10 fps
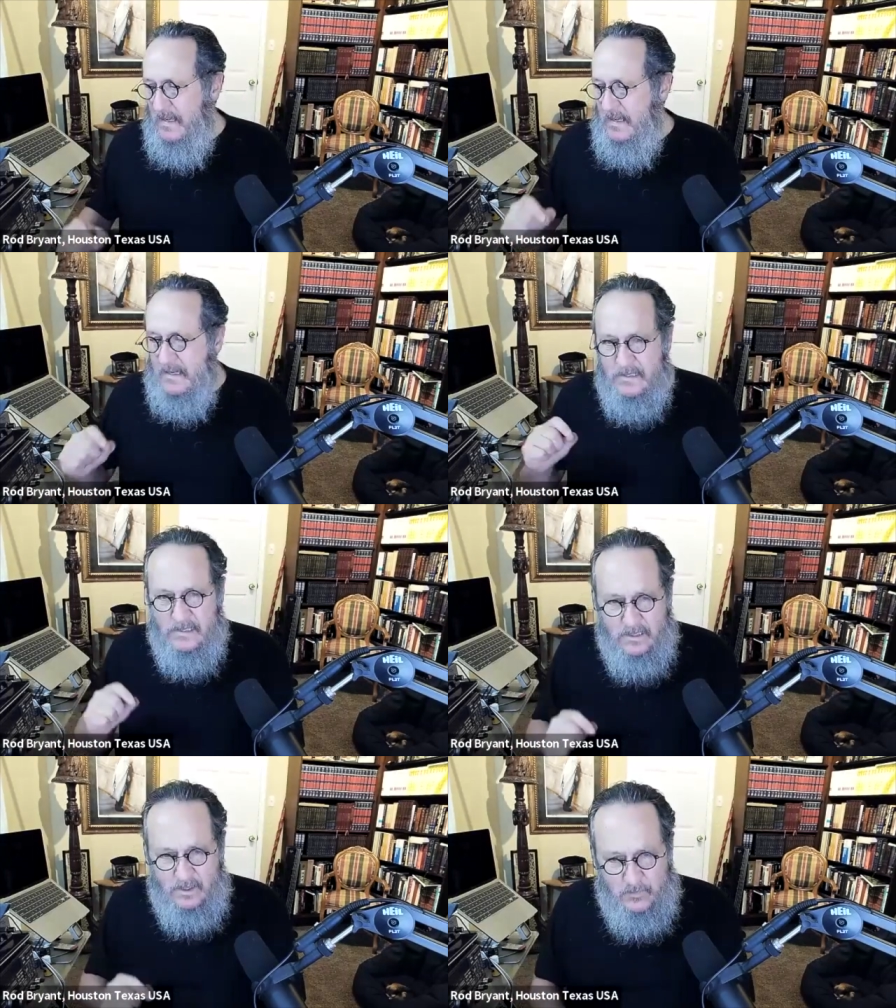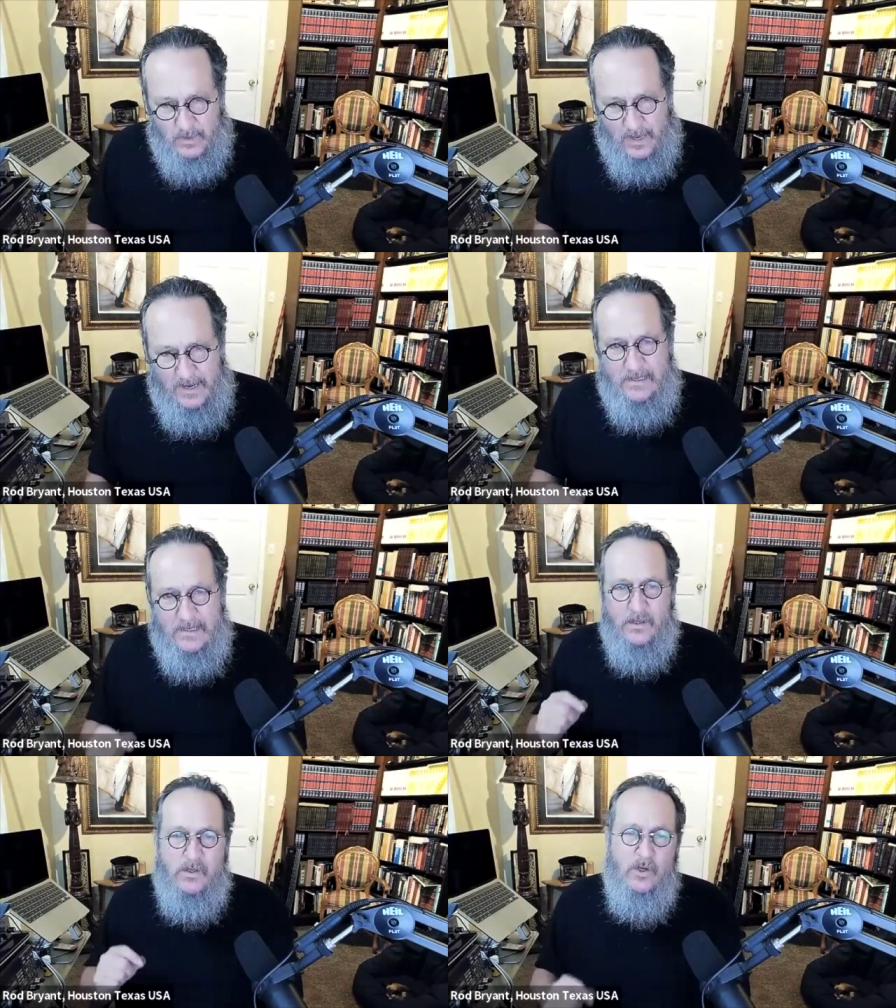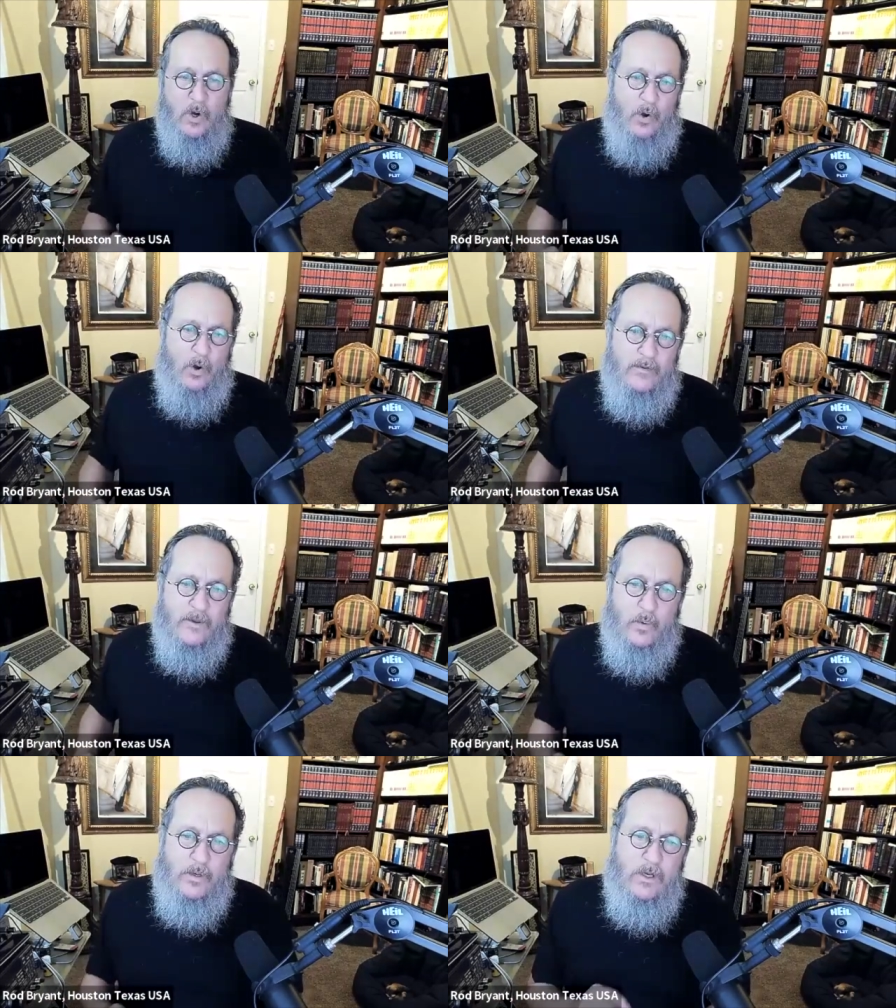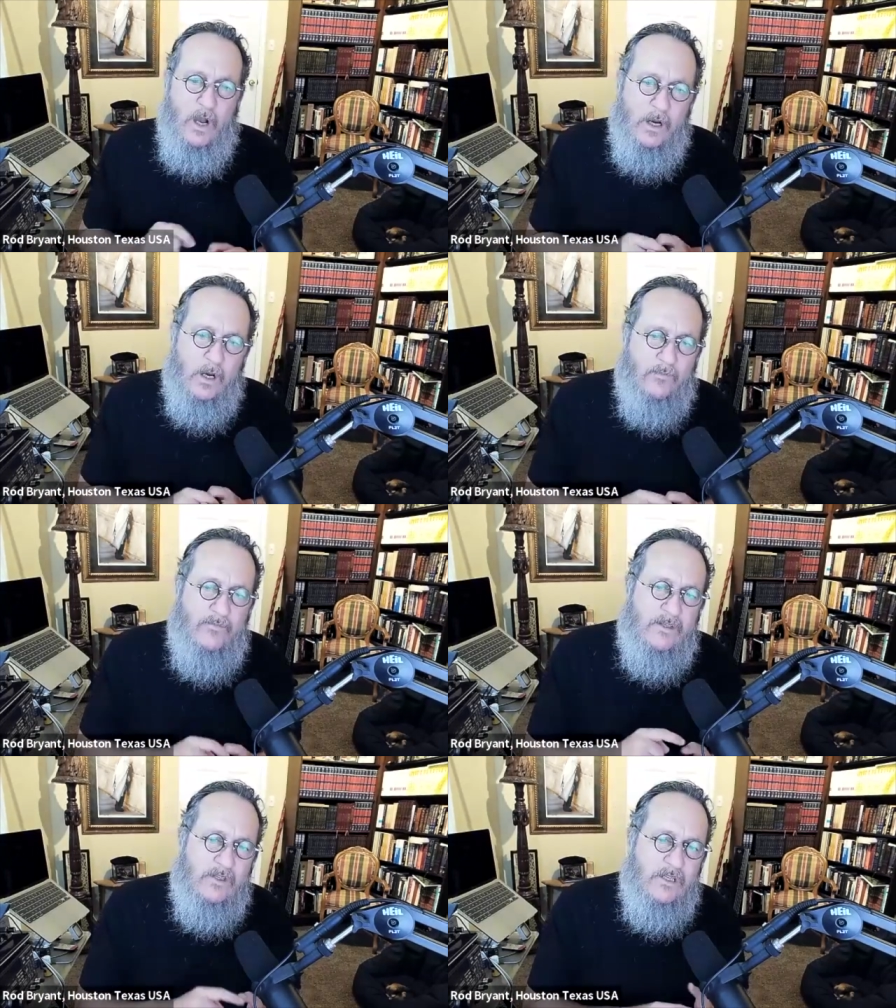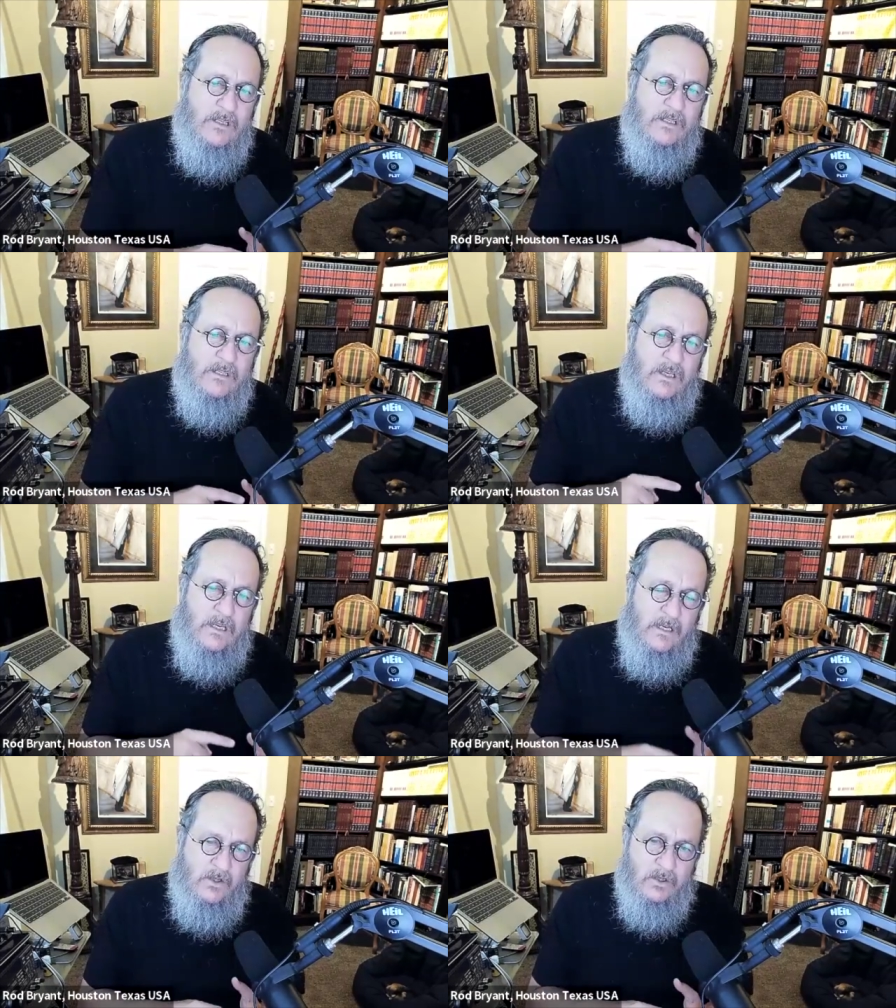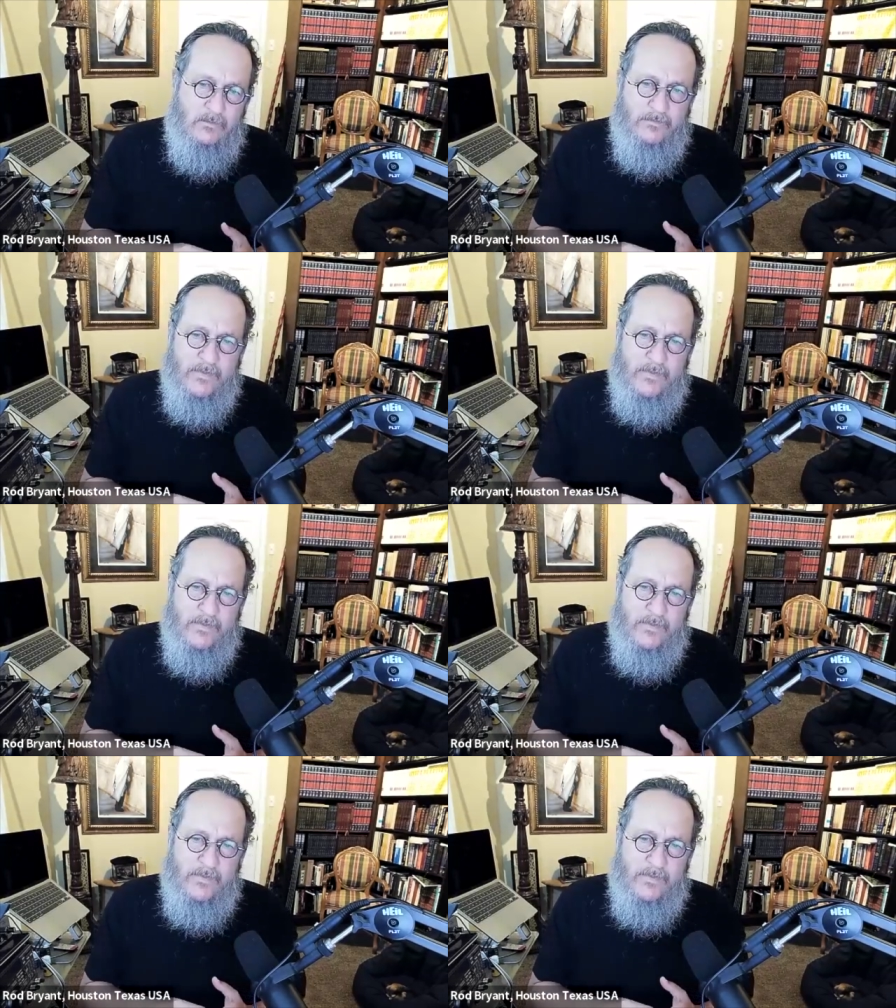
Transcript: It is explained in the Zohar that when Yaakov descended to Egypt,